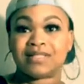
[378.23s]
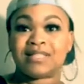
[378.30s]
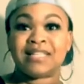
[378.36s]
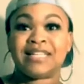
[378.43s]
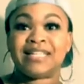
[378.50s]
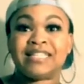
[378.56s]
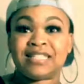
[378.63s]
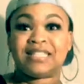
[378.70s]

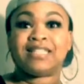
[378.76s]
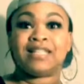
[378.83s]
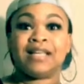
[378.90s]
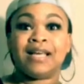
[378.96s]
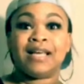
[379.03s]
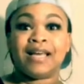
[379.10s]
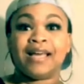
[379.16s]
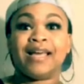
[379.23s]
he's
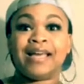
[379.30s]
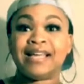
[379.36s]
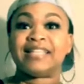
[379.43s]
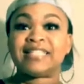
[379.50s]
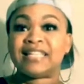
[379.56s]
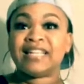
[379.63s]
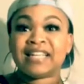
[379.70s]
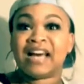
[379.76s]

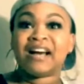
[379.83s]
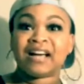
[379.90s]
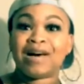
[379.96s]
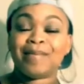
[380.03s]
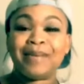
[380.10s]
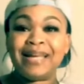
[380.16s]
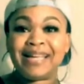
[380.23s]
still not coming.